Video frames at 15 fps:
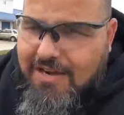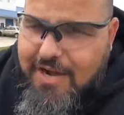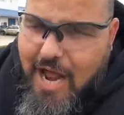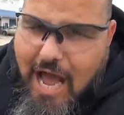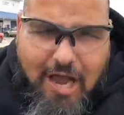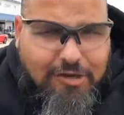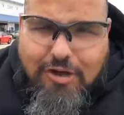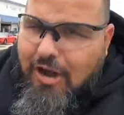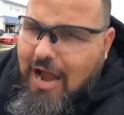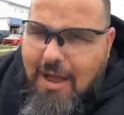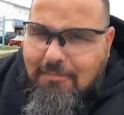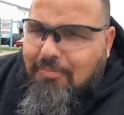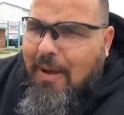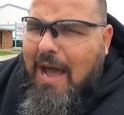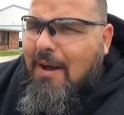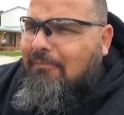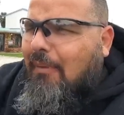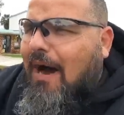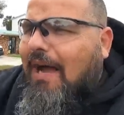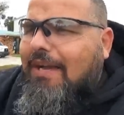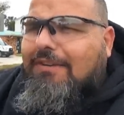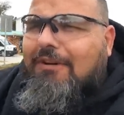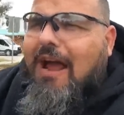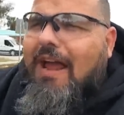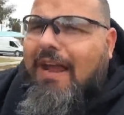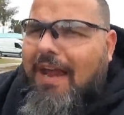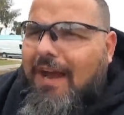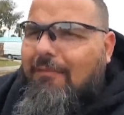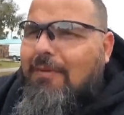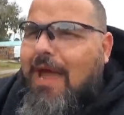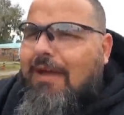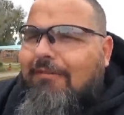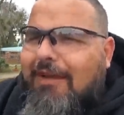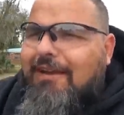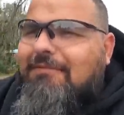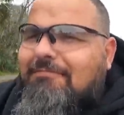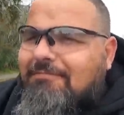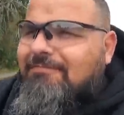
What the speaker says: No grab my bike right here, baby.